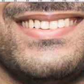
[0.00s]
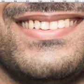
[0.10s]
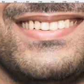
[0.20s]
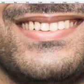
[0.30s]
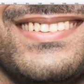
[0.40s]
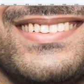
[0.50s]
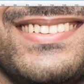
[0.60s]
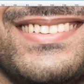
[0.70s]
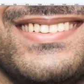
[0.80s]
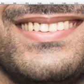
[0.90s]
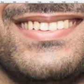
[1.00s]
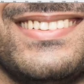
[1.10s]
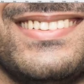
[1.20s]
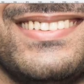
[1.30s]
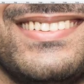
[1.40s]

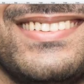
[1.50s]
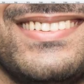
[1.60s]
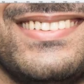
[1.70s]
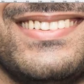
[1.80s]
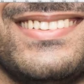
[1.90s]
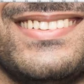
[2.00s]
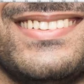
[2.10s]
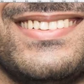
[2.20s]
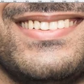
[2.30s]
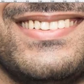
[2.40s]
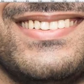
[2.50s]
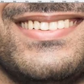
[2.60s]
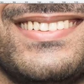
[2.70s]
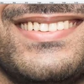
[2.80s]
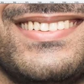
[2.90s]

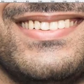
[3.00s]
[no speech]